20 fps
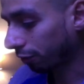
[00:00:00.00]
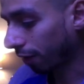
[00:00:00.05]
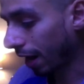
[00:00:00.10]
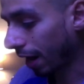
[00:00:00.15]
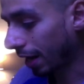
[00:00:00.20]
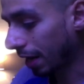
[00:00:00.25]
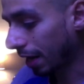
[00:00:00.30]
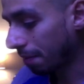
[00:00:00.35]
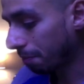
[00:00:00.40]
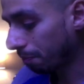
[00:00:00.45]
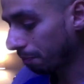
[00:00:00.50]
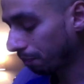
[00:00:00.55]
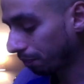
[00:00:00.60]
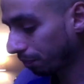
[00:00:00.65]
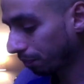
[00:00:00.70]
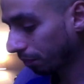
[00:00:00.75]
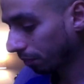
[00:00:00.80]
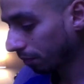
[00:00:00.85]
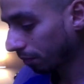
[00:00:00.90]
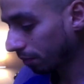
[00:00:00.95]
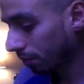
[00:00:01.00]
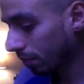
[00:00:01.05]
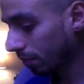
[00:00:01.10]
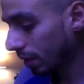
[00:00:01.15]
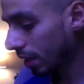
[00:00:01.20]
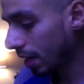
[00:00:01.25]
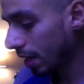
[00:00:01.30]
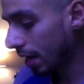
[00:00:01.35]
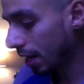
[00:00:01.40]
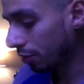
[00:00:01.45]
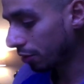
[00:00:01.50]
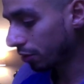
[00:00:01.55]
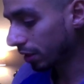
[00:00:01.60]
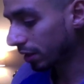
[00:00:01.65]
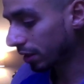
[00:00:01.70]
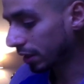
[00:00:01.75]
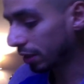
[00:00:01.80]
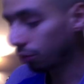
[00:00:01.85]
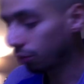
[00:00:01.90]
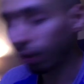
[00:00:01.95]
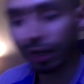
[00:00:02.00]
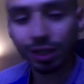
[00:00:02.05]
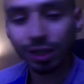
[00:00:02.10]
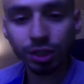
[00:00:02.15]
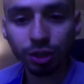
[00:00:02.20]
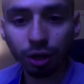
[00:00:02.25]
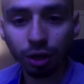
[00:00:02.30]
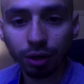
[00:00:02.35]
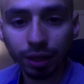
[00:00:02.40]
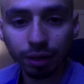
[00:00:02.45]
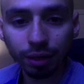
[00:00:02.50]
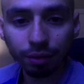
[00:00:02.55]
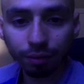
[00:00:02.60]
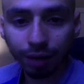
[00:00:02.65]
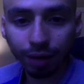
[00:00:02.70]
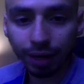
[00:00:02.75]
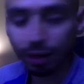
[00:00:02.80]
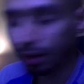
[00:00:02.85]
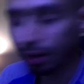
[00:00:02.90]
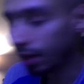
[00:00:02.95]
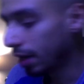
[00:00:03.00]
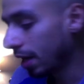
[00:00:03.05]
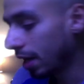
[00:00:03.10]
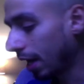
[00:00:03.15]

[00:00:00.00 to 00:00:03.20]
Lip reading: Friday, and you can see where I started, right?